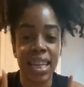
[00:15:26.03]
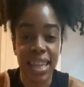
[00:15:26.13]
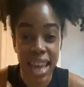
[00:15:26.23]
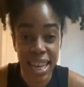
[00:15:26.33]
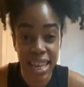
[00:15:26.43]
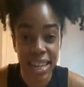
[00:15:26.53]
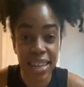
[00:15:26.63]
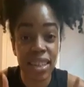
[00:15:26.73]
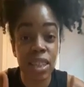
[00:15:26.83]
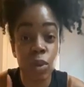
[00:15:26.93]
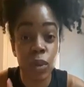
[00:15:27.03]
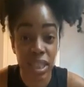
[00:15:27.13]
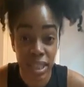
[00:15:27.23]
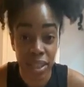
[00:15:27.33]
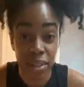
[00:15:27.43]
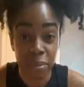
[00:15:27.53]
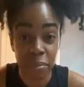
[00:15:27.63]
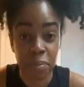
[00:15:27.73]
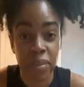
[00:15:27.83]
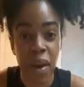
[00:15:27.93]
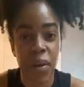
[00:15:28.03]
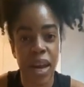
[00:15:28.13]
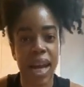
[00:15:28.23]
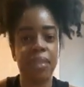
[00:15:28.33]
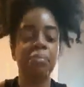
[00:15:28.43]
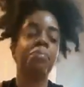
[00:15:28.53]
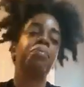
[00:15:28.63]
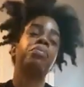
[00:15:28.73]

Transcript: Naked Twister. Okay.